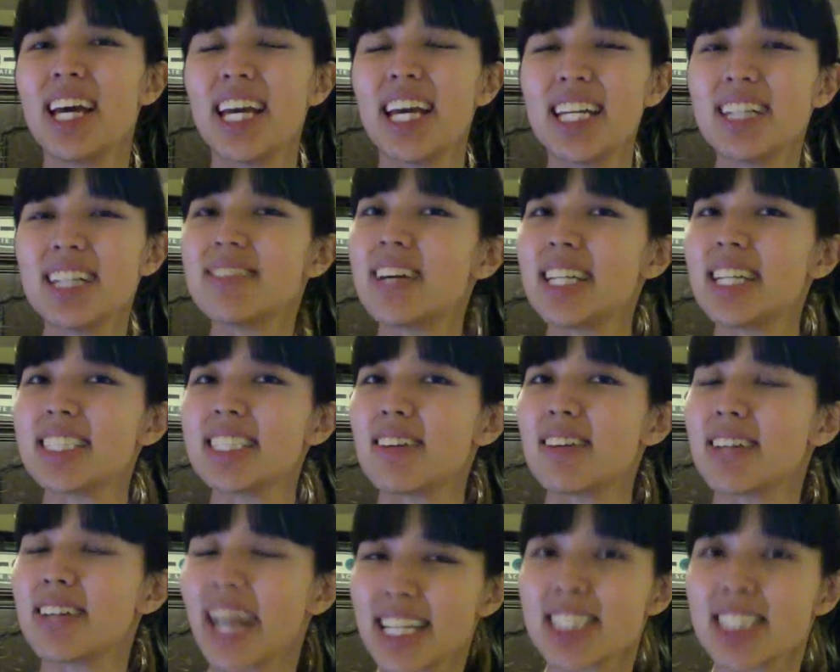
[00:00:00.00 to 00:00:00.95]
Anyways,
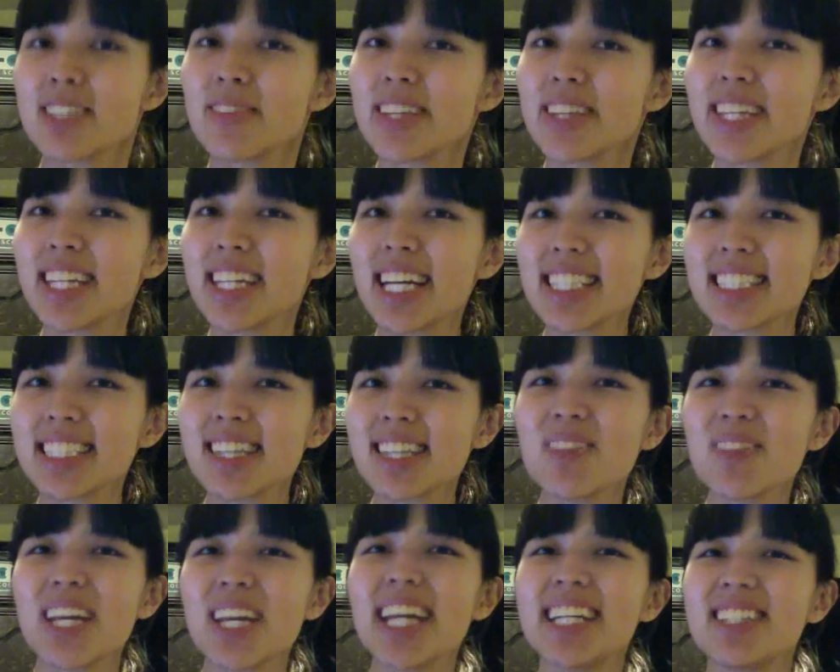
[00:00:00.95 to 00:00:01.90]
I'll catch you in the next
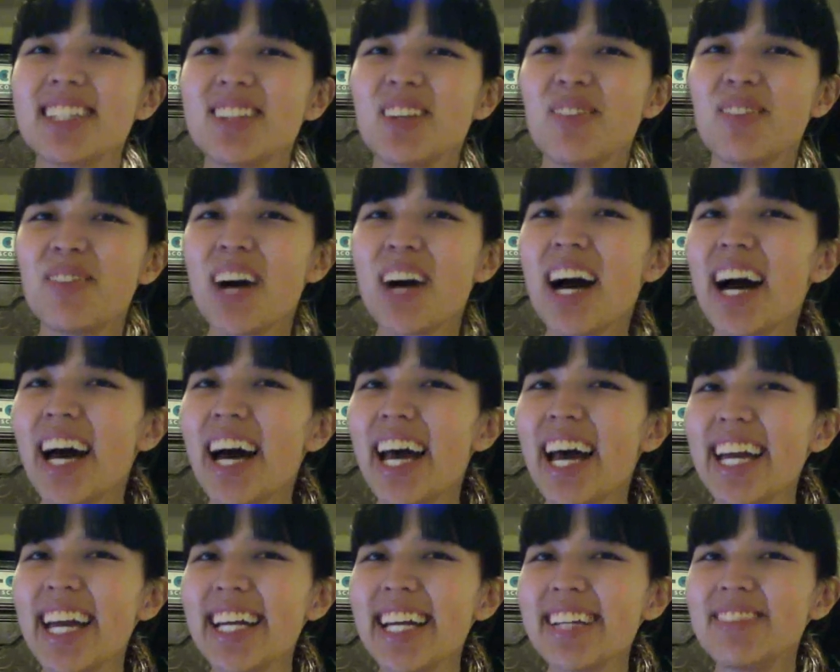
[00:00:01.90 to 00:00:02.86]
update. Bye!